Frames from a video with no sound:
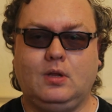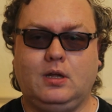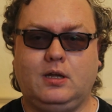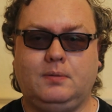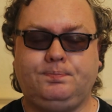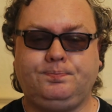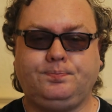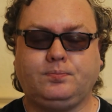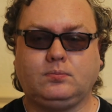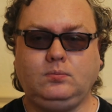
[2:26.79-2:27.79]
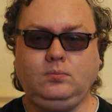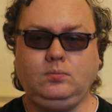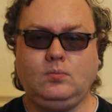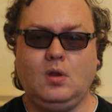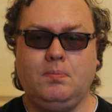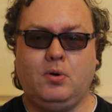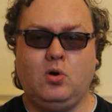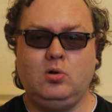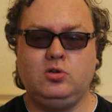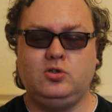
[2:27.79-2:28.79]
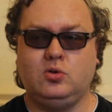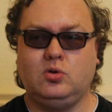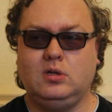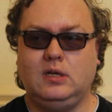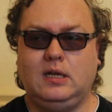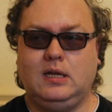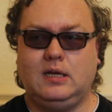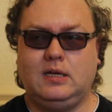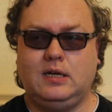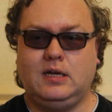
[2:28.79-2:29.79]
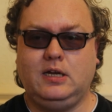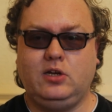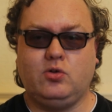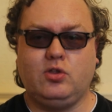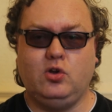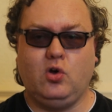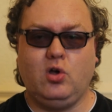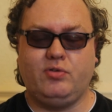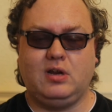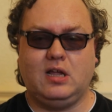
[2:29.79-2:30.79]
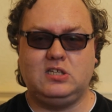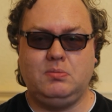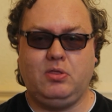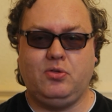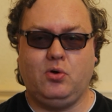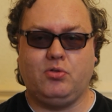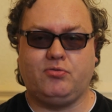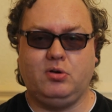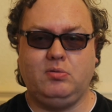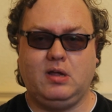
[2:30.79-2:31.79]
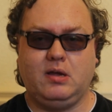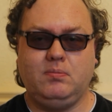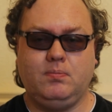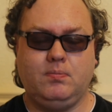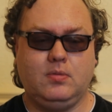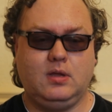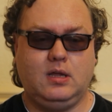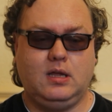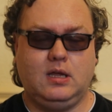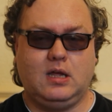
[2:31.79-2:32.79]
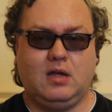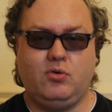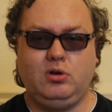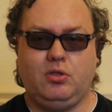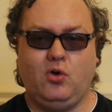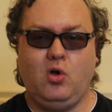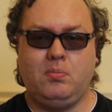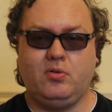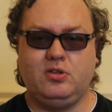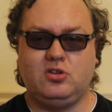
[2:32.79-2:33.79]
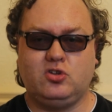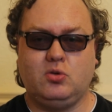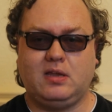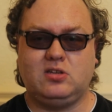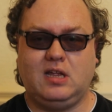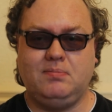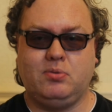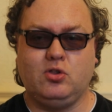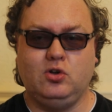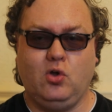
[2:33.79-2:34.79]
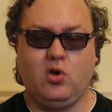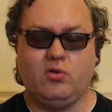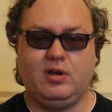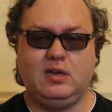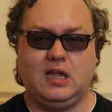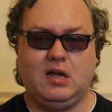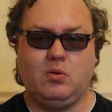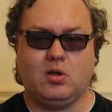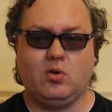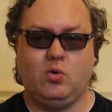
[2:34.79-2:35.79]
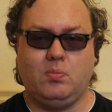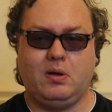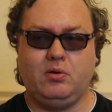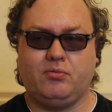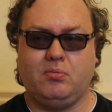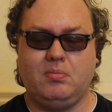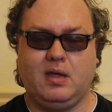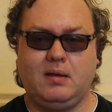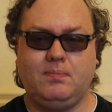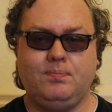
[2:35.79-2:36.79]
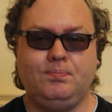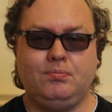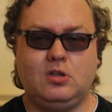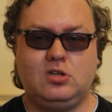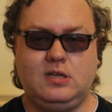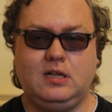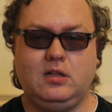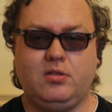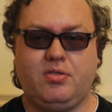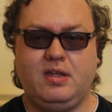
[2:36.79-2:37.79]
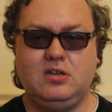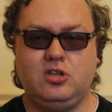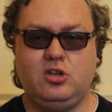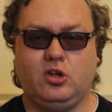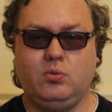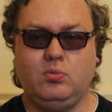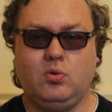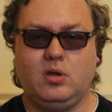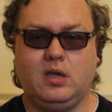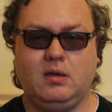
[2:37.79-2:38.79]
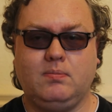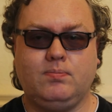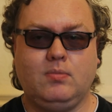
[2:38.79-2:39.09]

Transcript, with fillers: know. Uh, but also, uh, you know, the look of it has to be thought through now. I've already thought about this to some extent, but the look of it and how I go about it from there. There's still things to do, okay?